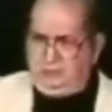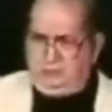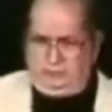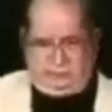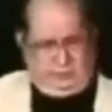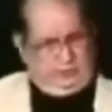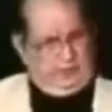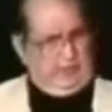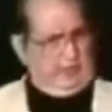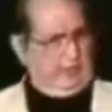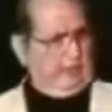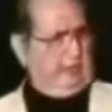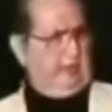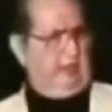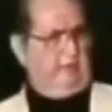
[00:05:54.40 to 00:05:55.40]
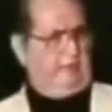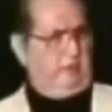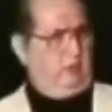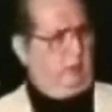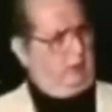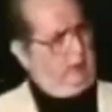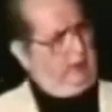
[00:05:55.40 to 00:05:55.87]
So today, if
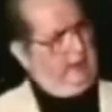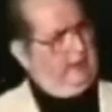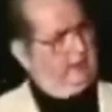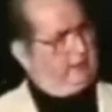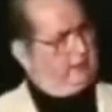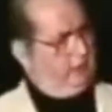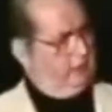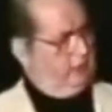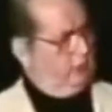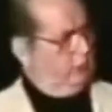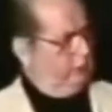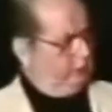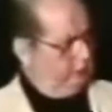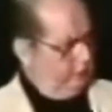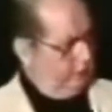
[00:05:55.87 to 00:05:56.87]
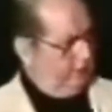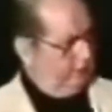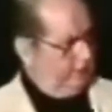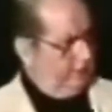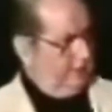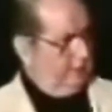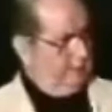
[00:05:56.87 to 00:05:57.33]
you are asked, are you a
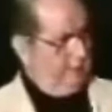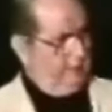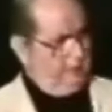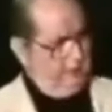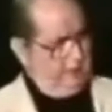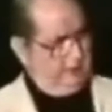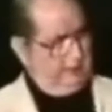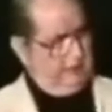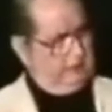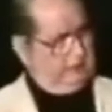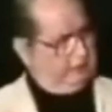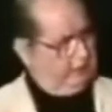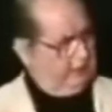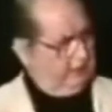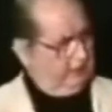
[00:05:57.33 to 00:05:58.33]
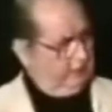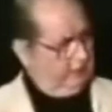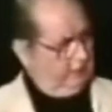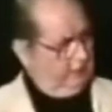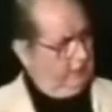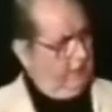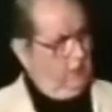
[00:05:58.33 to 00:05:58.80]
citizen of the United
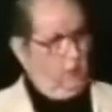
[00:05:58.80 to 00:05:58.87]
States,